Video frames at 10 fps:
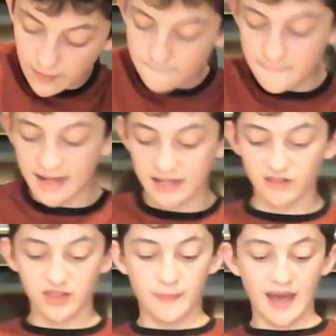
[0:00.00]
in the middle
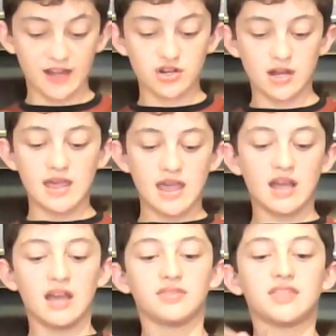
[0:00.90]
of the page.
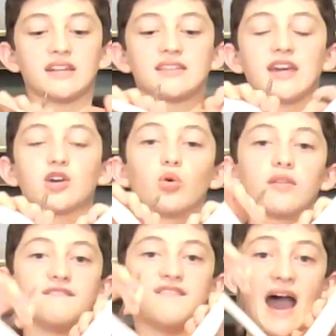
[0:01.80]
This they call
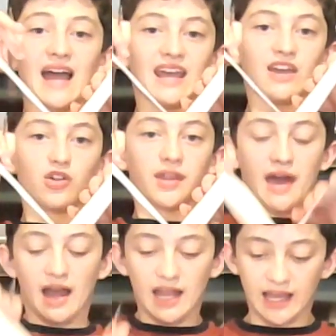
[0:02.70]
the valley or the
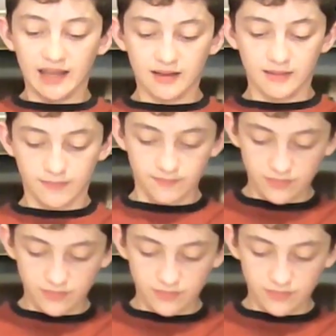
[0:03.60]
gully.